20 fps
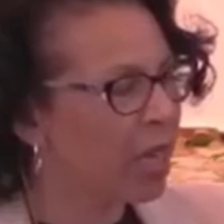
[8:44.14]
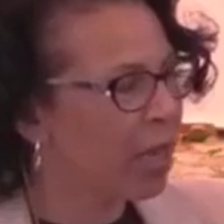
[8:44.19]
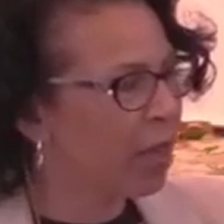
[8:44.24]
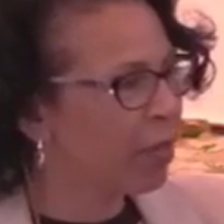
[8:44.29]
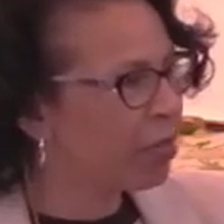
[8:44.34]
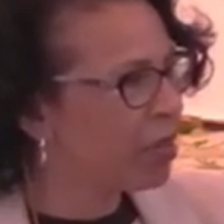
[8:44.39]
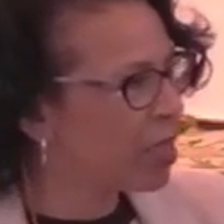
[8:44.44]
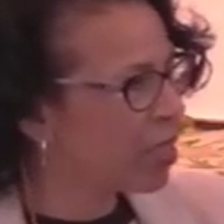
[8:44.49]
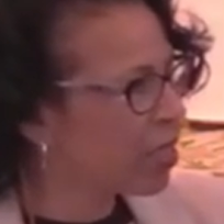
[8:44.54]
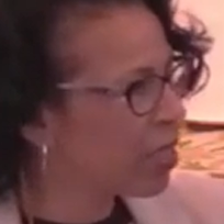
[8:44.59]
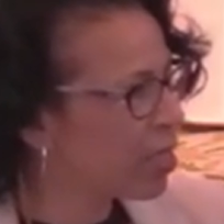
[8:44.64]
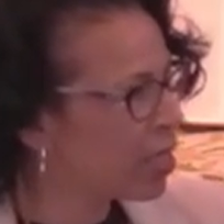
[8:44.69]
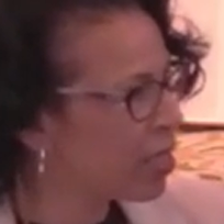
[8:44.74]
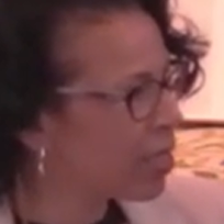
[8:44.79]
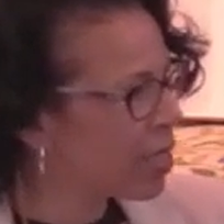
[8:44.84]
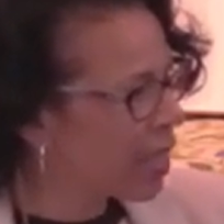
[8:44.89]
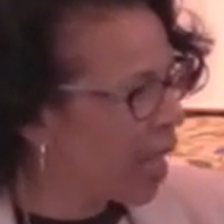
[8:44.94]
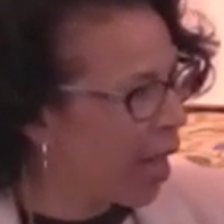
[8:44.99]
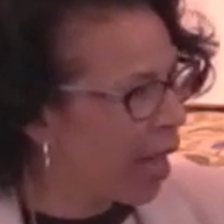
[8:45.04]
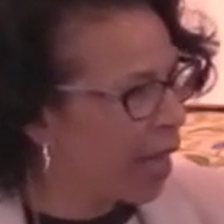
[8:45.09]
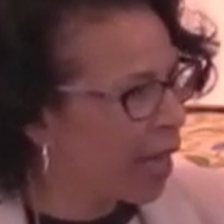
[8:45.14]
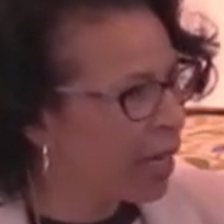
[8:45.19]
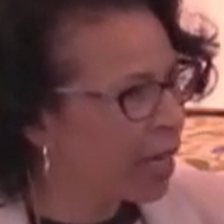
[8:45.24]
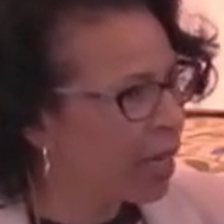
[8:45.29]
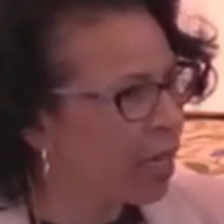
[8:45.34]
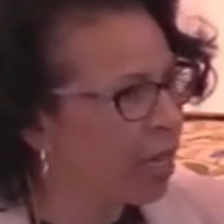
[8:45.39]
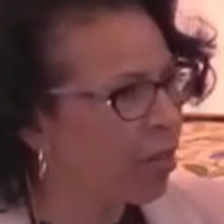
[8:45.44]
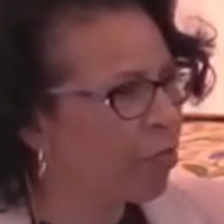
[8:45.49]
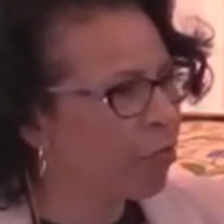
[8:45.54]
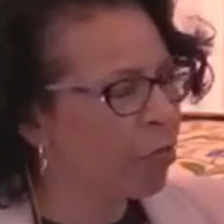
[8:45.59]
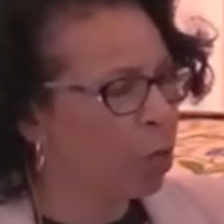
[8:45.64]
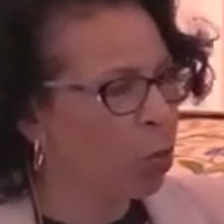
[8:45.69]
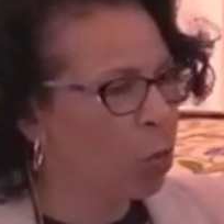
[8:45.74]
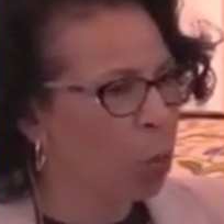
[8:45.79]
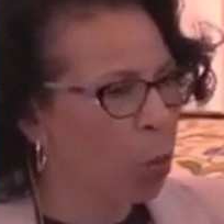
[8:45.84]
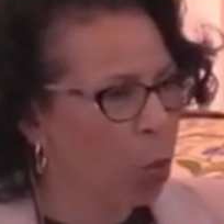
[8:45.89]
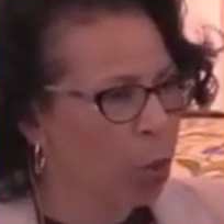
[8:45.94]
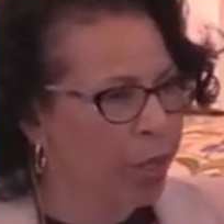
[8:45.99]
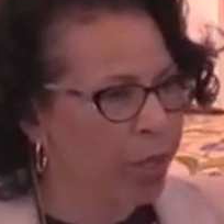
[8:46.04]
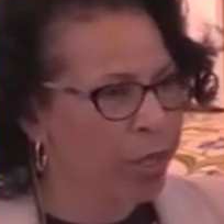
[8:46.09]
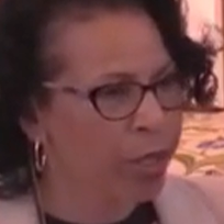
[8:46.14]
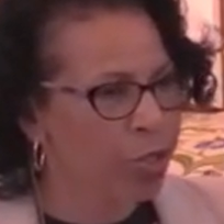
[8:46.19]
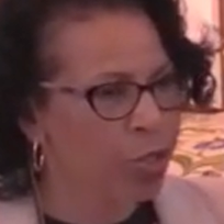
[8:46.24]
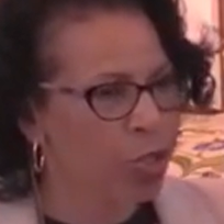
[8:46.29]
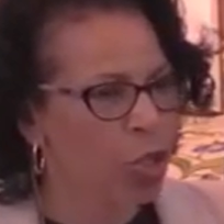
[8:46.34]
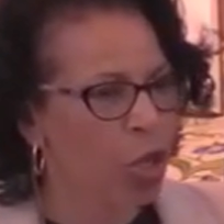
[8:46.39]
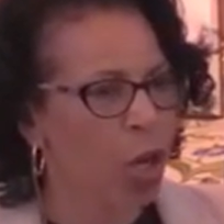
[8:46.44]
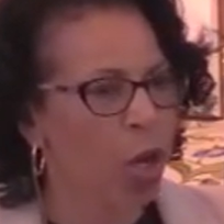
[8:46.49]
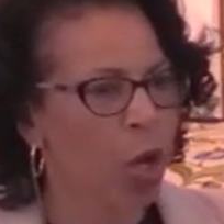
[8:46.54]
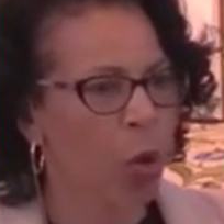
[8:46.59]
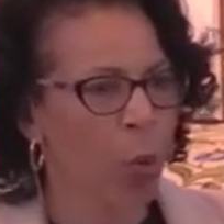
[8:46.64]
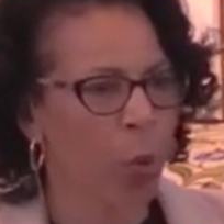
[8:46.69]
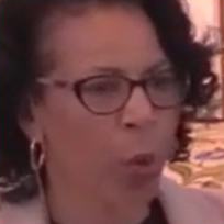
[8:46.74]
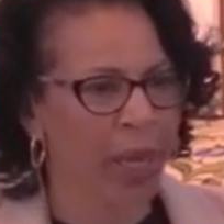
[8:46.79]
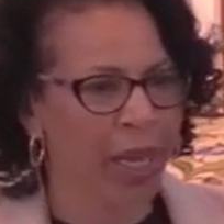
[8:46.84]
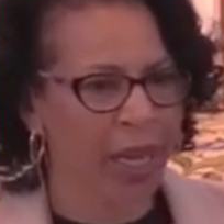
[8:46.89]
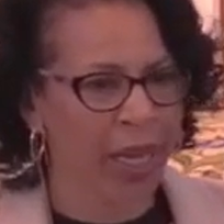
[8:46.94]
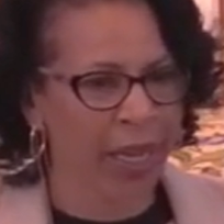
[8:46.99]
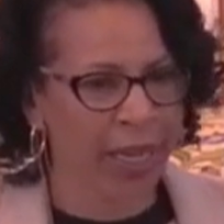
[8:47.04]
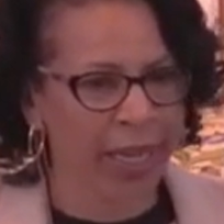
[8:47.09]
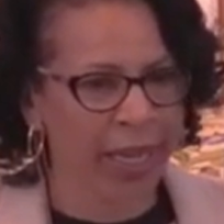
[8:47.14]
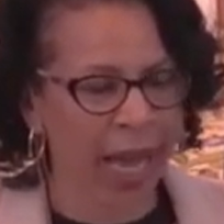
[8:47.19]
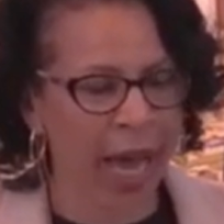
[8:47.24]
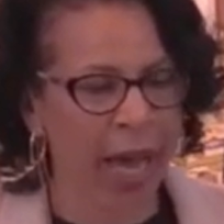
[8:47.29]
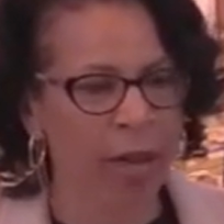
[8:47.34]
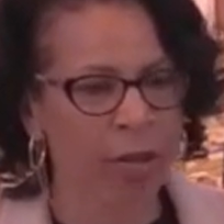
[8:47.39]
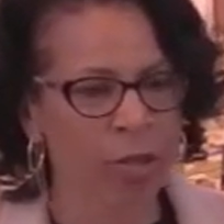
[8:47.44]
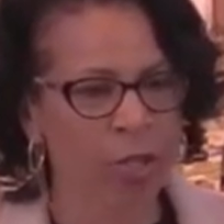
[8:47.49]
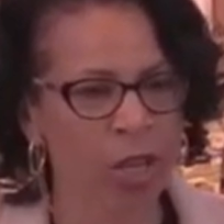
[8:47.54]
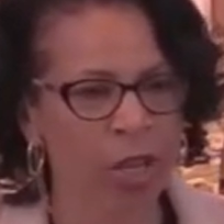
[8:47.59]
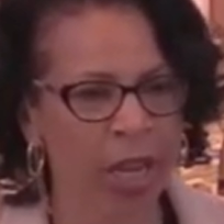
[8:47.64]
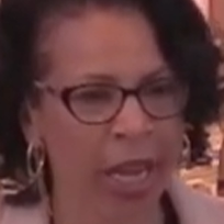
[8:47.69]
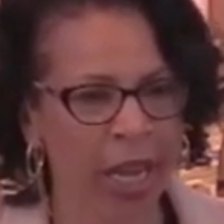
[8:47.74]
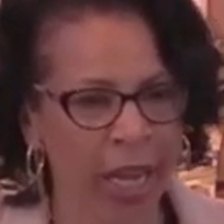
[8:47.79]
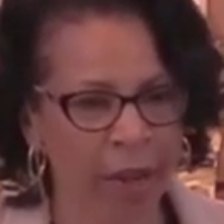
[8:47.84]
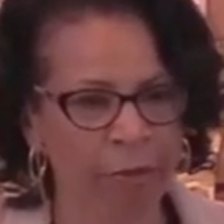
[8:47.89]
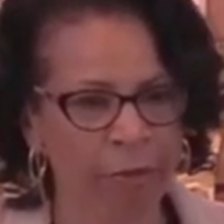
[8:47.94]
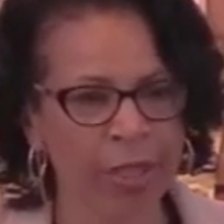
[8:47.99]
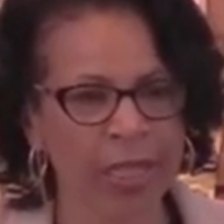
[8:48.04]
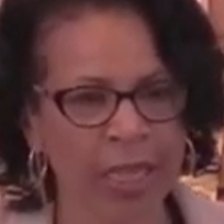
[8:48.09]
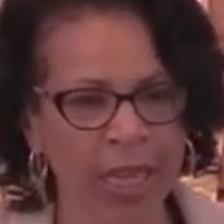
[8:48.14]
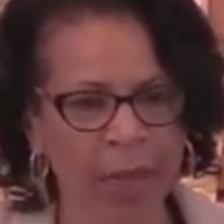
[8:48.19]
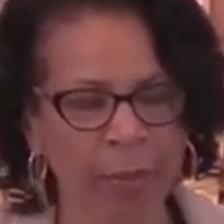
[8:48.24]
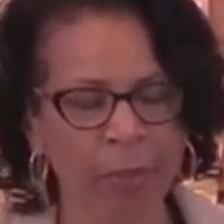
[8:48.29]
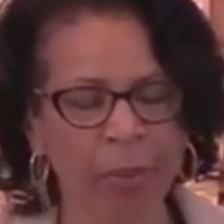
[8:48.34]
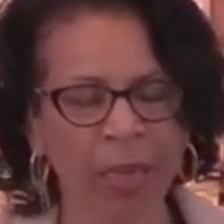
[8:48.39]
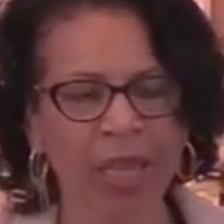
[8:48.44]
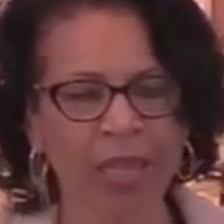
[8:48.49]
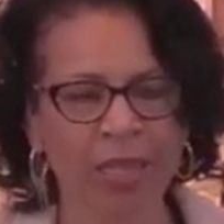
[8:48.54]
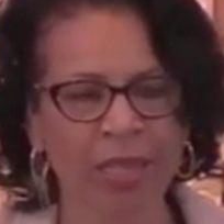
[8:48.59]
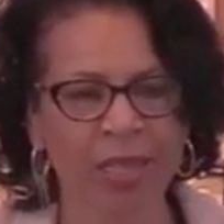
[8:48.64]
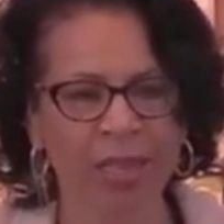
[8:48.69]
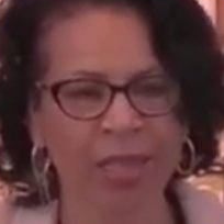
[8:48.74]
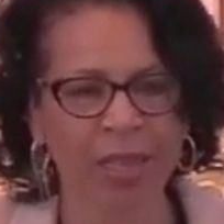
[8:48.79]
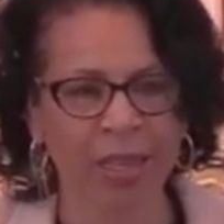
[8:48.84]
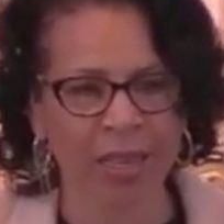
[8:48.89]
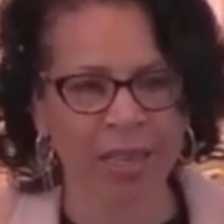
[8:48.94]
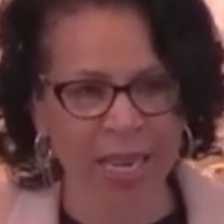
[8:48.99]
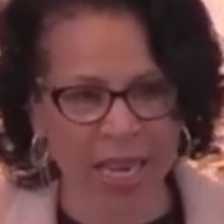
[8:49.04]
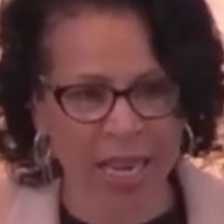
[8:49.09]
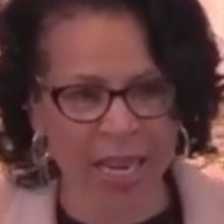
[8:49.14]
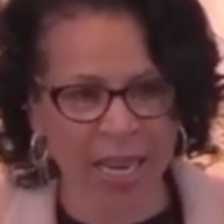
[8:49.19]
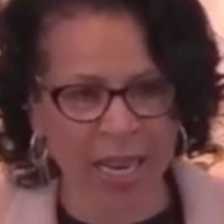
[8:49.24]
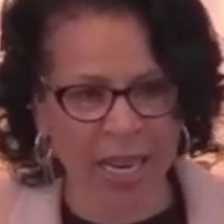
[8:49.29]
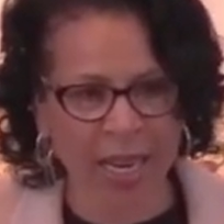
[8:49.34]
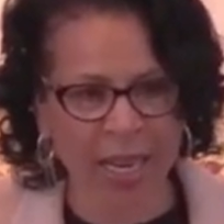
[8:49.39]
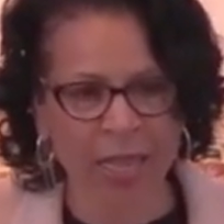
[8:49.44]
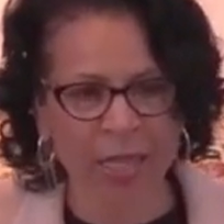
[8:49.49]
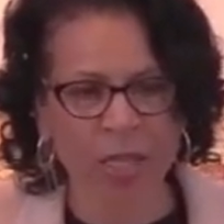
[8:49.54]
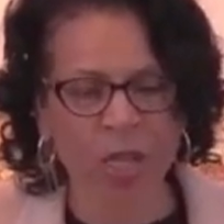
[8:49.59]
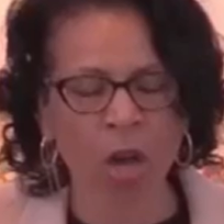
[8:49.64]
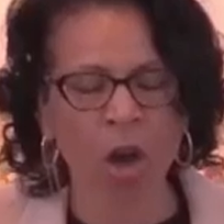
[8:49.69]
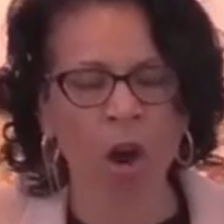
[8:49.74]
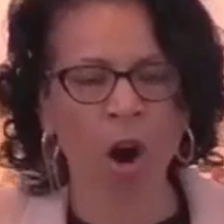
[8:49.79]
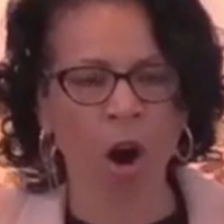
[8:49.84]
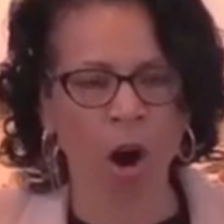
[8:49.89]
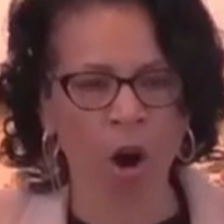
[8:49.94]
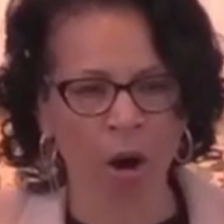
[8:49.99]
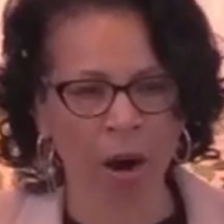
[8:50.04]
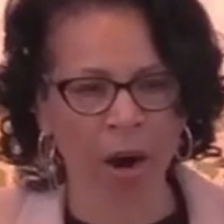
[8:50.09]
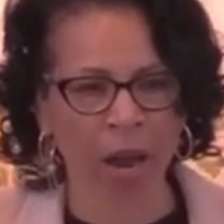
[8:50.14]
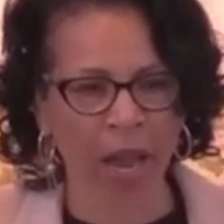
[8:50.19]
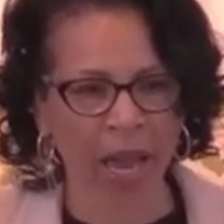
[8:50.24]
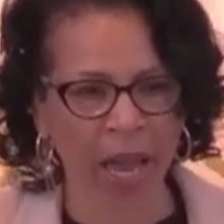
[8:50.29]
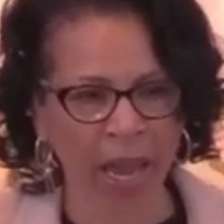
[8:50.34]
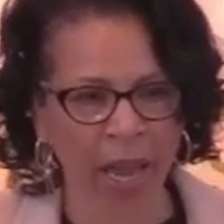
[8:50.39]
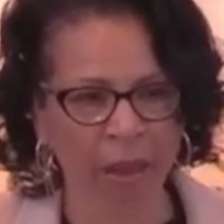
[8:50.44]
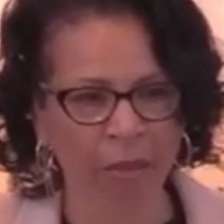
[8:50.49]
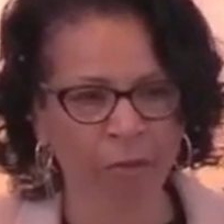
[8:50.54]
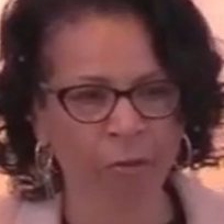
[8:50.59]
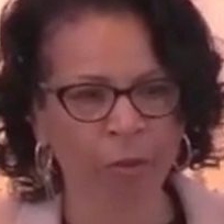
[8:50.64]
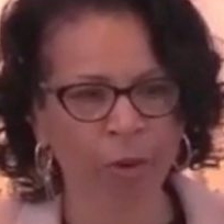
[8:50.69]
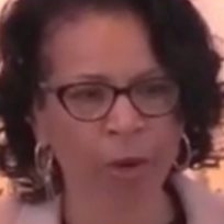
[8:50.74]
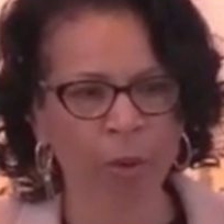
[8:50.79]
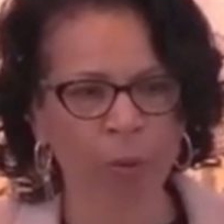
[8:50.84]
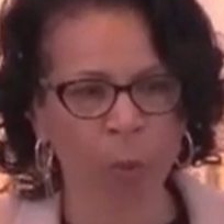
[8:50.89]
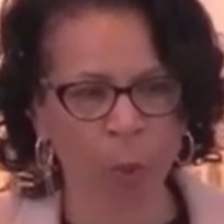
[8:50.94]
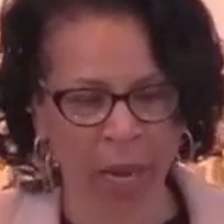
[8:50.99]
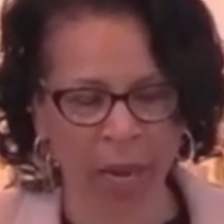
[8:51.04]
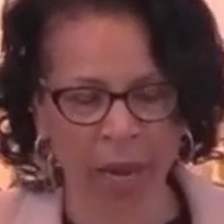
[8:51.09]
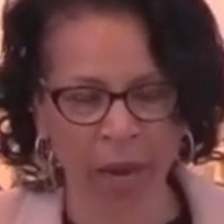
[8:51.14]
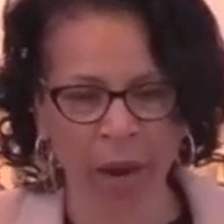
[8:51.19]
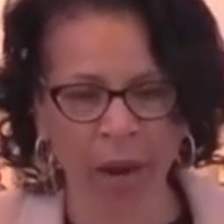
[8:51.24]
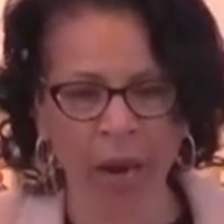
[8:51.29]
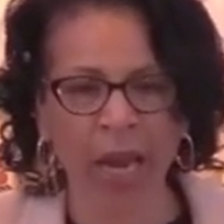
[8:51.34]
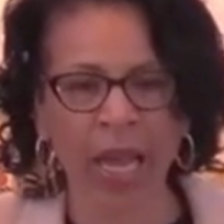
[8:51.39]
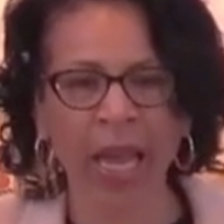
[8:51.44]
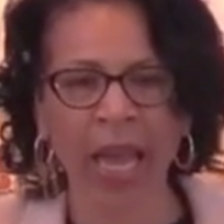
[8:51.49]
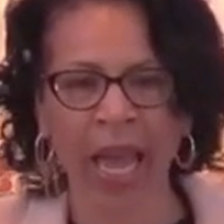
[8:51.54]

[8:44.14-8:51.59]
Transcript: of the society for which we encounter every day because the needs are everywhere.